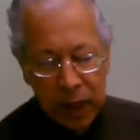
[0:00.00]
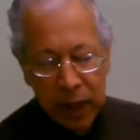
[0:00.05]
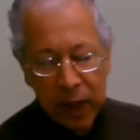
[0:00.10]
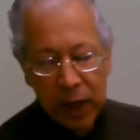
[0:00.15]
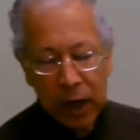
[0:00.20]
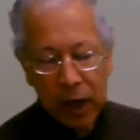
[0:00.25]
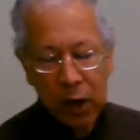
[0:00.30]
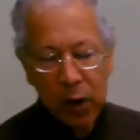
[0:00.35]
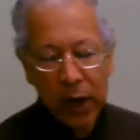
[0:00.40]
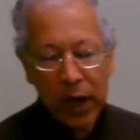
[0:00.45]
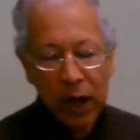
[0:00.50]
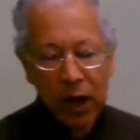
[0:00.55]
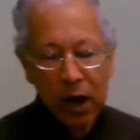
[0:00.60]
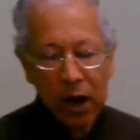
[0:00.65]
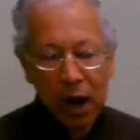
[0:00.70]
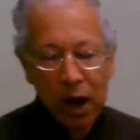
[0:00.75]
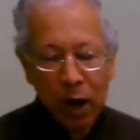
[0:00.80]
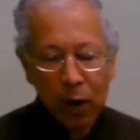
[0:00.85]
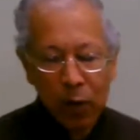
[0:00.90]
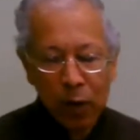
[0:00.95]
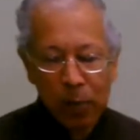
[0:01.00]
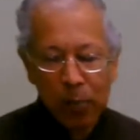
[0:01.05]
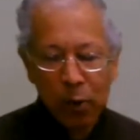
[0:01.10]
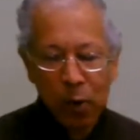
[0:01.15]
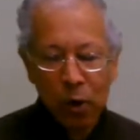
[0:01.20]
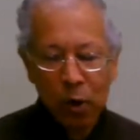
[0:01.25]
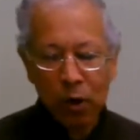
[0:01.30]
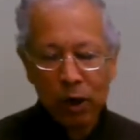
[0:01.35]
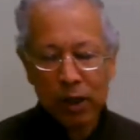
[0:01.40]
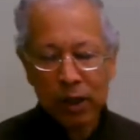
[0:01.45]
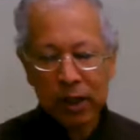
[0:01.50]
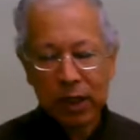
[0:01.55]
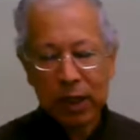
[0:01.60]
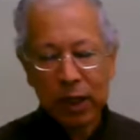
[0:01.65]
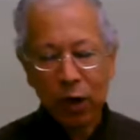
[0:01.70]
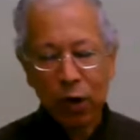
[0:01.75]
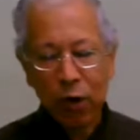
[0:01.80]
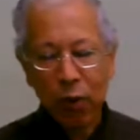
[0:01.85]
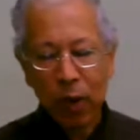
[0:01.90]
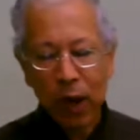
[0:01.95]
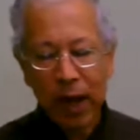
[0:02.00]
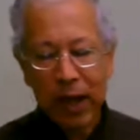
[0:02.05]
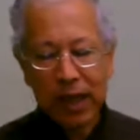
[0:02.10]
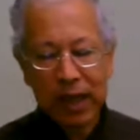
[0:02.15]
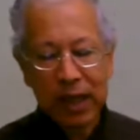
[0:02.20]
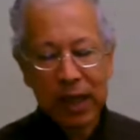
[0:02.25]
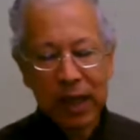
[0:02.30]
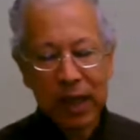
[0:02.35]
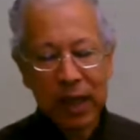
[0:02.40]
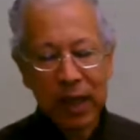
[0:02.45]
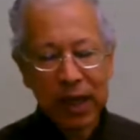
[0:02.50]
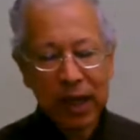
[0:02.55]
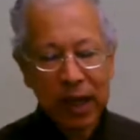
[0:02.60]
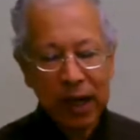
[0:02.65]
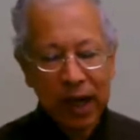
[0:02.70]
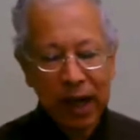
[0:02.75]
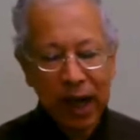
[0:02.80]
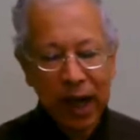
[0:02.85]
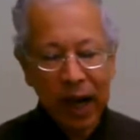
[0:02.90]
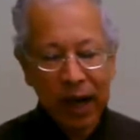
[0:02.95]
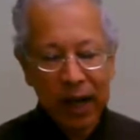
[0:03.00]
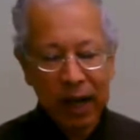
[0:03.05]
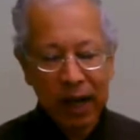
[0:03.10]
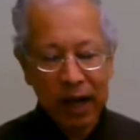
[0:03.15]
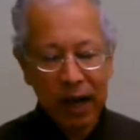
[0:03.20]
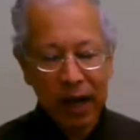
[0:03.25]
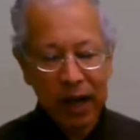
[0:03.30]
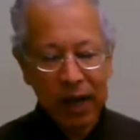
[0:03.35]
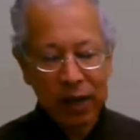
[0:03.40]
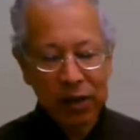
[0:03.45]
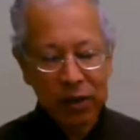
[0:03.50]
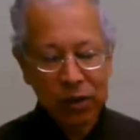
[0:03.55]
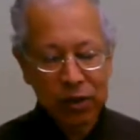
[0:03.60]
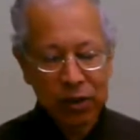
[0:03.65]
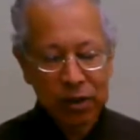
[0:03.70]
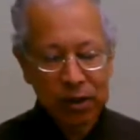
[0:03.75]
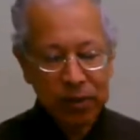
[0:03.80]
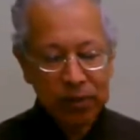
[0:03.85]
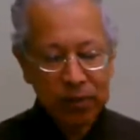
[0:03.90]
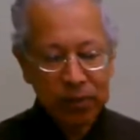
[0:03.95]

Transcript: Now here are report writing guidelines.